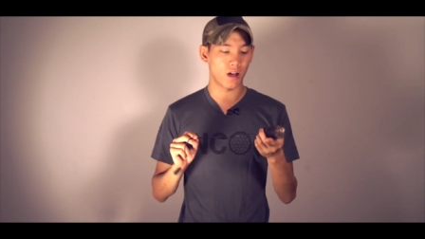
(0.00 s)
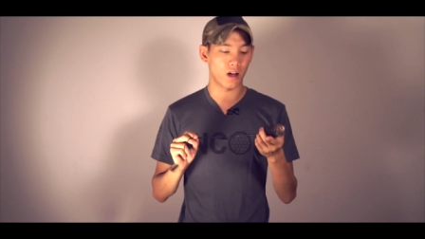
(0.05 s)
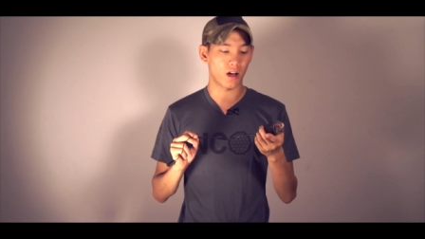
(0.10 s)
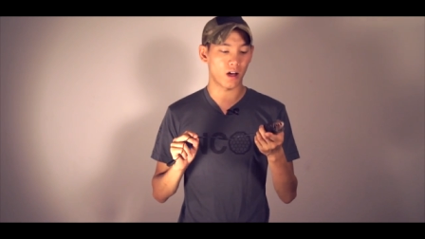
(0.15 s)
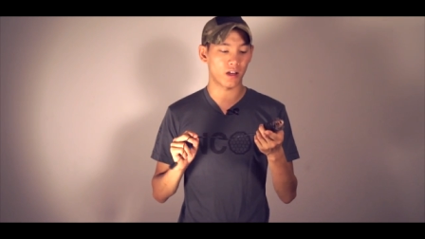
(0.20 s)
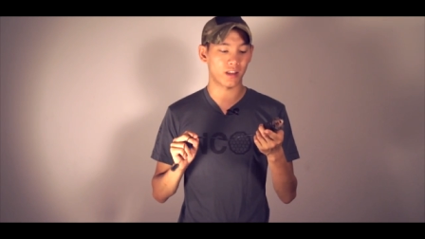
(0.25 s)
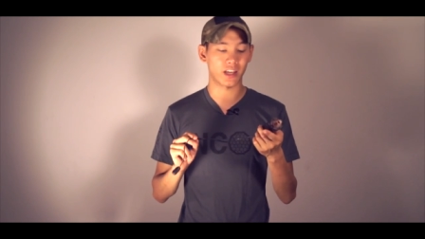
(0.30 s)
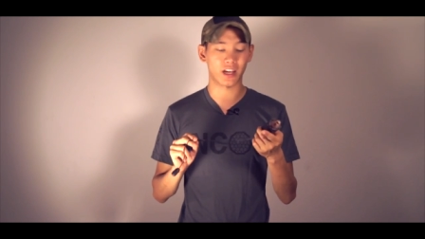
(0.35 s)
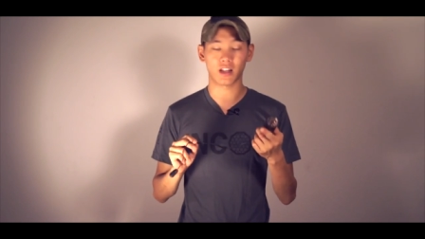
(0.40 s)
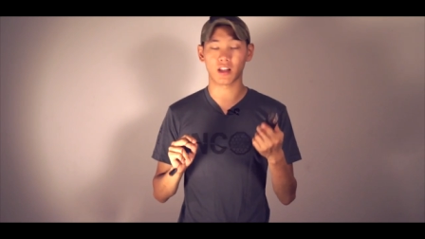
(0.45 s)

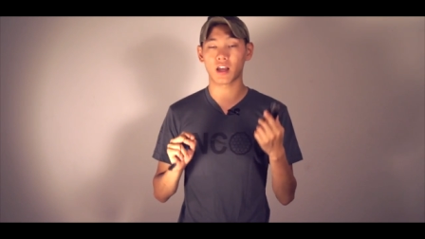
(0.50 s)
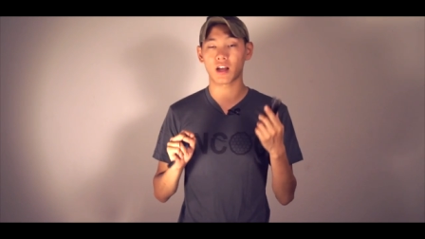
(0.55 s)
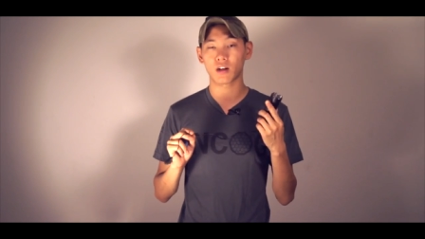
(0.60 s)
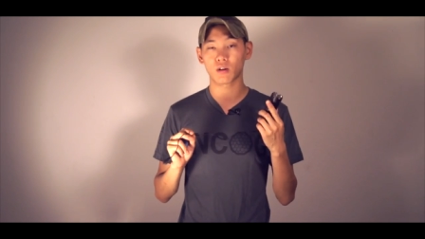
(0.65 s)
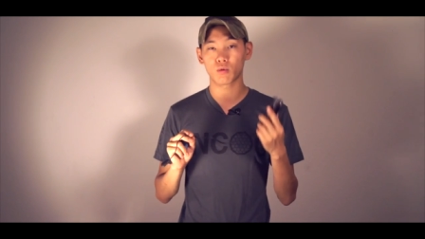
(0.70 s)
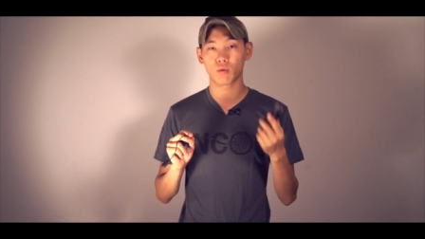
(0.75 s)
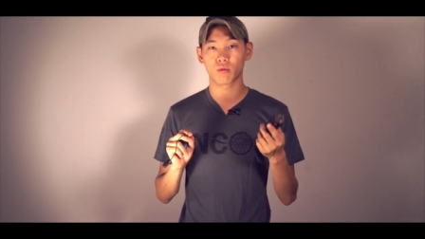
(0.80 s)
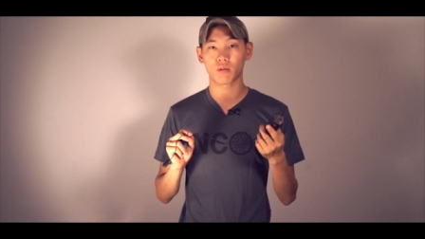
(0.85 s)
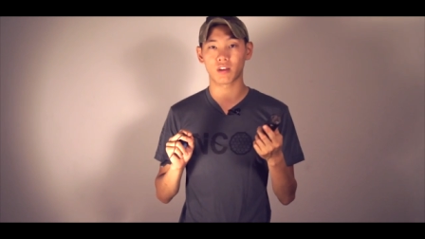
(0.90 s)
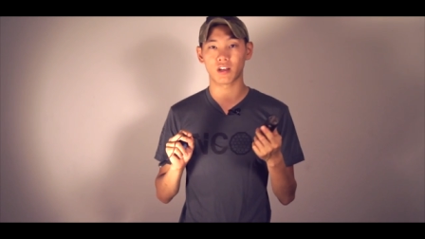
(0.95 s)
Uh, they got a lot
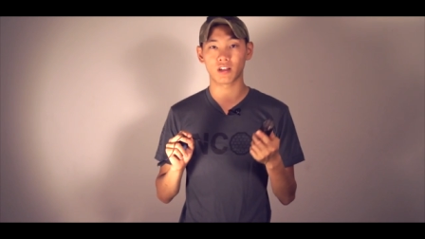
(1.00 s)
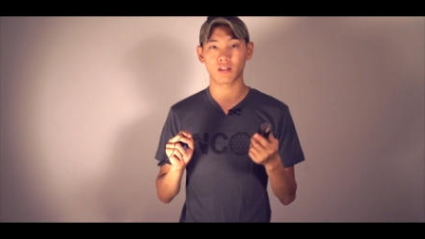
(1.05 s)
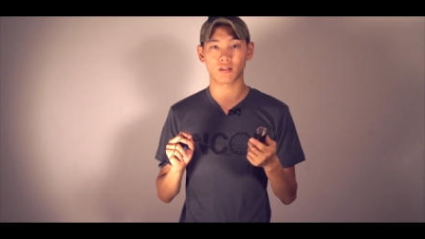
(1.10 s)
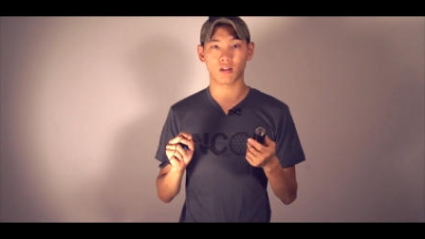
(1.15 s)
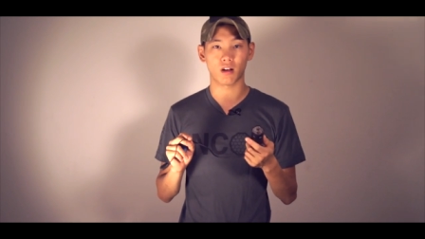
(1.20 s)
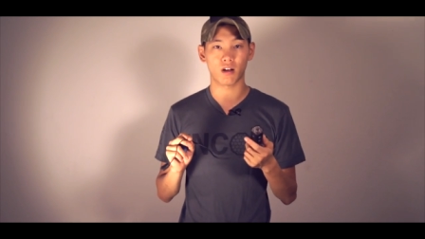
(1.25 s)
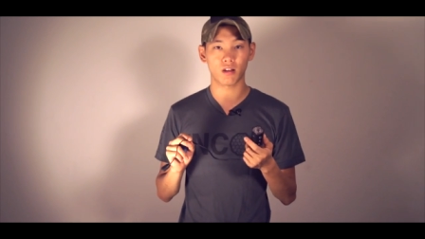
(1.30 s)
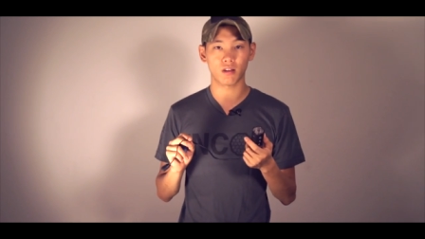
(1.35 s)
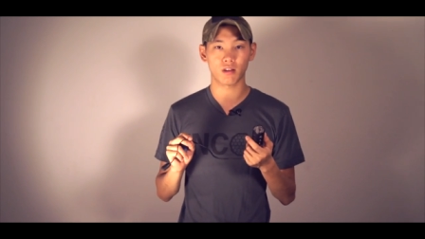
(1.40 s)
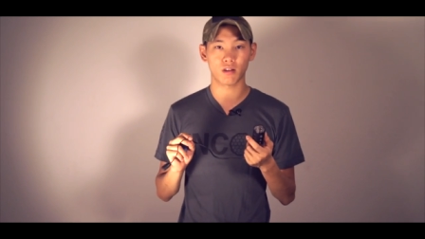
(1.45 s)
of cool things
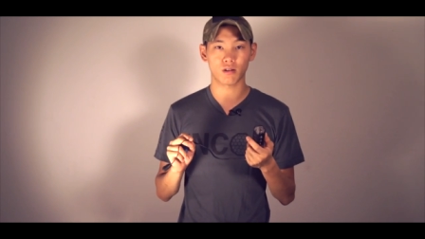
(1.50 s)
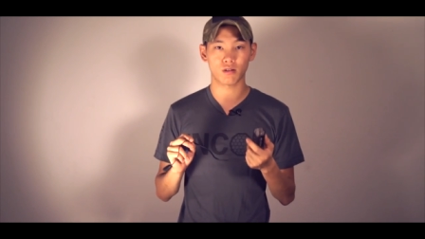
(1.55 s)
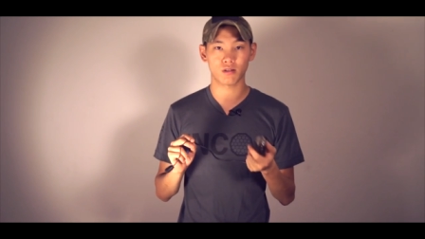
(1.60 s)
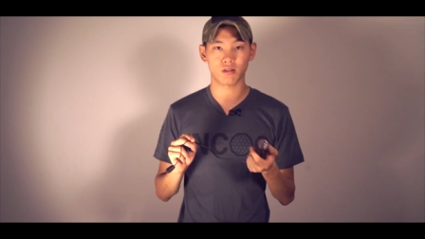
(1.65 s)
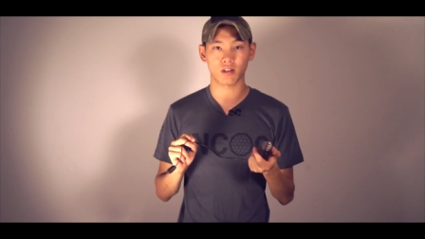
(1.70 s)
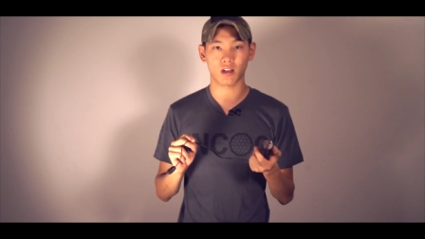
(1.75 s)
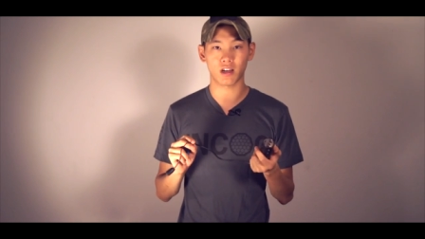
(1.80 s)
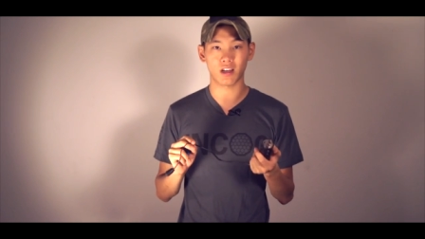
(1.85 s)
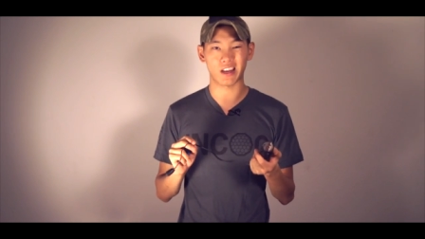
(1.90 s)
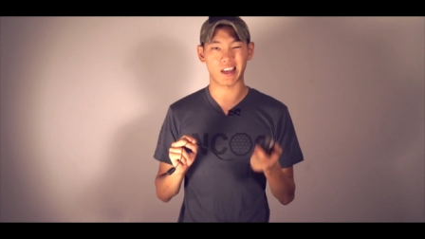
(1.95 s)
on their
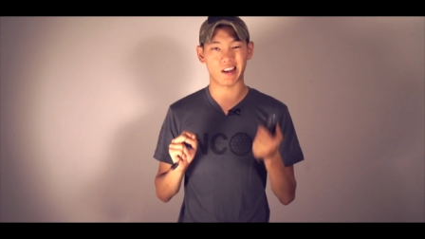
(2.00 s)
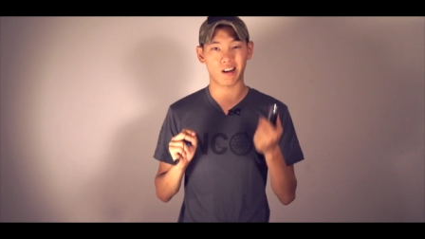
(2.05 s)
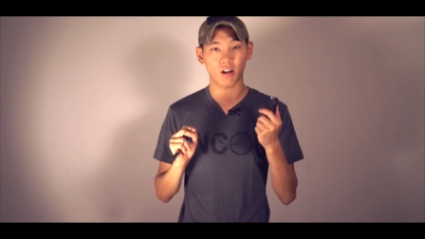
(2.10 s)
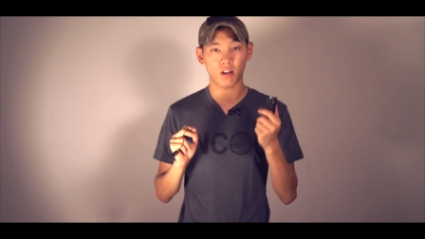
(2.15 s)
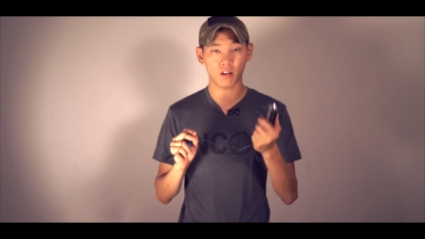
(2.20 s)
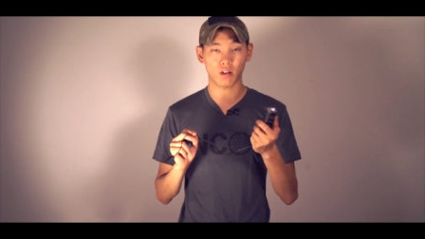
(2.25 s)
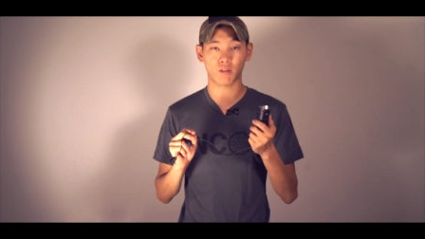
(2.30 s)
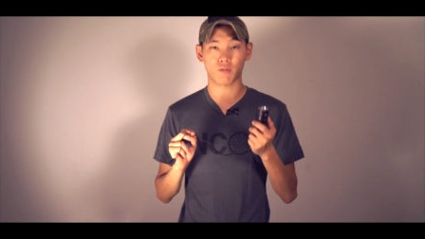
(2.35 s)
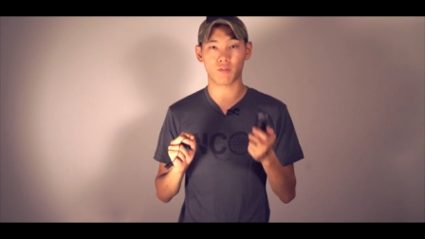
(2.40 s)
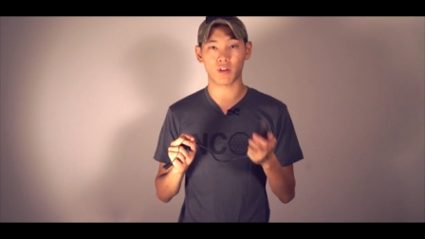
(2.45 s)
site and
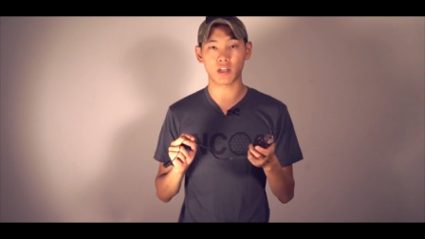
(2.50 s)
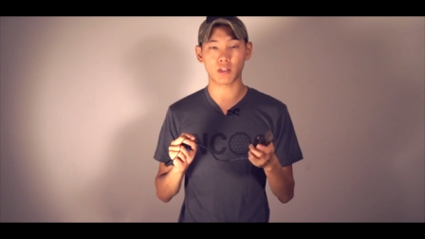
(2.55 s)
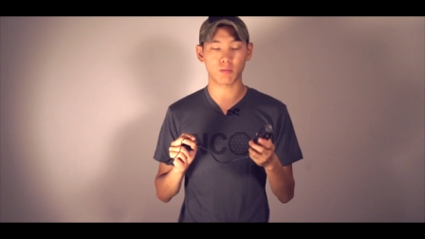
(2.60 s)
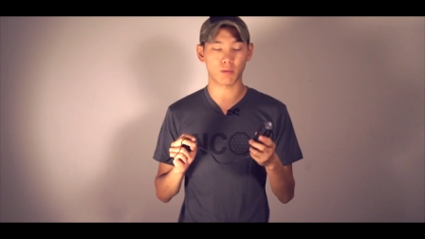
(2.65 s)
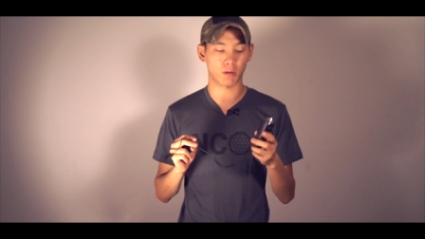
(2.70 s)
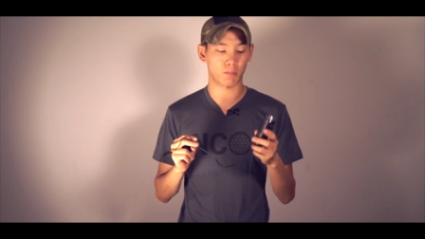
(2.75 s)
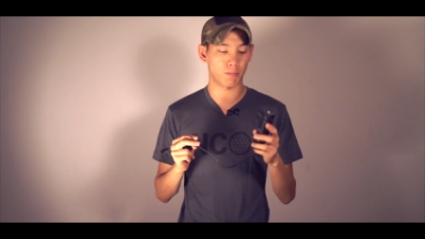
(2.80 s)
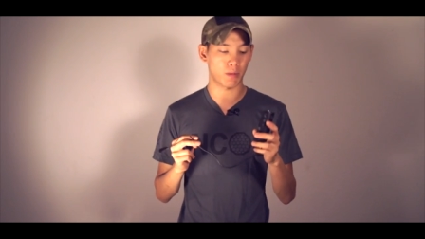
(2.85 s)
on their Facebook